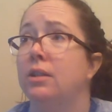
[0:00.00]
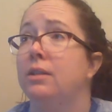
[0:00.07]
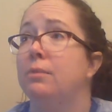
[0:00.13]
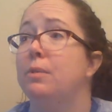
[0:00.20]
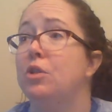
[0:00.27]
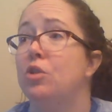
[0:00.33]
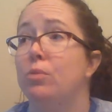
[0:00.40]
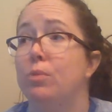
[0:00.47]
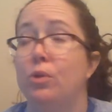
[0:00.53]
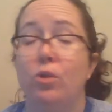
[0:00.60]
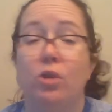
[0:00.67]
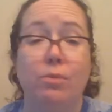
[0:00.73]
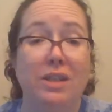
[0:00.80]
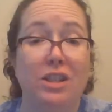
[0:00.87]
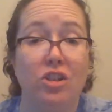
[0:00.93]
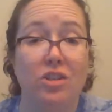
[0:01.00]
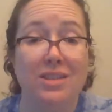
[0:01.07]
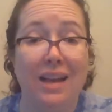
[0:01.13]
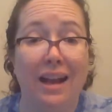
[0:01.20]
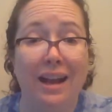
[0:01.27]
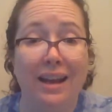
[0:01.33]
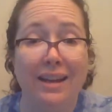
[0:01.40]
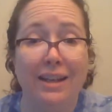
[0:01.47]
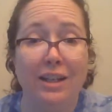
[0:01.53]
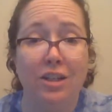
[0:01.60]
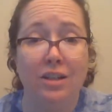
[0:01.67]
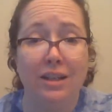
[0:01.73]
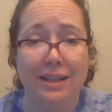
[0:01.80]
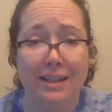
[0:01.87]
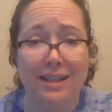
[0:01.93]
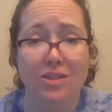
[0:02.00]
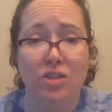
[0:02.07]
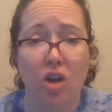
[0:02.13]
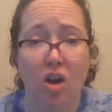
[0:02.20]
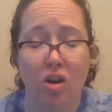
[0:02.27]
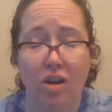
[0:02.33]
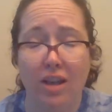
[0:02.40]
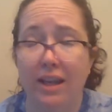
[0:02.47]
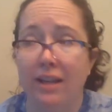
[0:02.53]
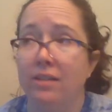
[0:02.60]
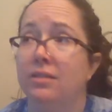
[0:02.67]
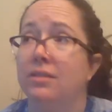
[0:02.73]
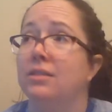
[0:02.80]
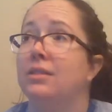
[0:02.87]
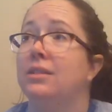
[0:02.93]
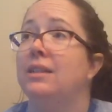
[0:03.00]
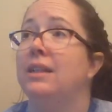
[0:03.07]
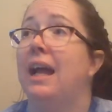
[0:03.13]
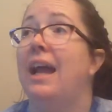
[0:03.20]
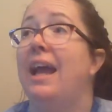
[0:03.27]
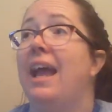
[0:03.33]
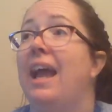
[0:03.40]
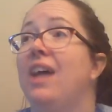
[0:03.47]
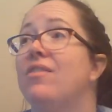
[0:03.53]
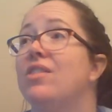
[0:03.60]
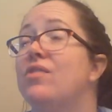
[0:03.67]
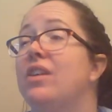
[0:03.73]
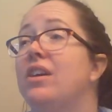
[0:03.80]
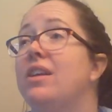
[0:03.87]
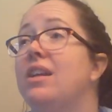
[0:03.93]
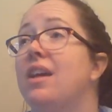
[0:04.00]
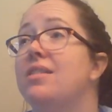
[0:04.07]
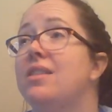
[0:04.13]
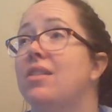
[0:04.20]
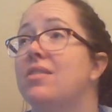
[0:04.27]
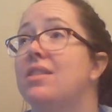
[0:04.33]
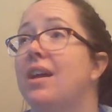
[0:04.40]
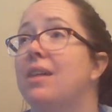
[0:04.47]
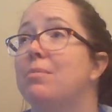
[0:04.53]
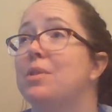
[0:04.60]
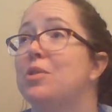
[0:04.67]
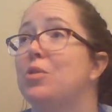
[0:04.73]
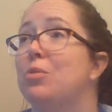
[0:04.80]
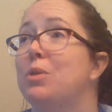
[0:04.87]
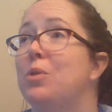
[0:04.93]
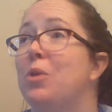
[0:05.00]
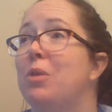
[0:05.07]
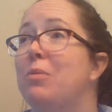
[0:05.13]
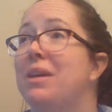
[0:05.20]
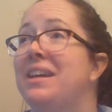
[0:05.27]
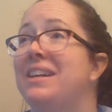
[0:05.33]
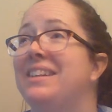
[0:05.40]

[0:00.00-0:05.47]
Mr. Bjornaby just got here and he's talking. I have. It's very nice outside, Mr. Bjornaby.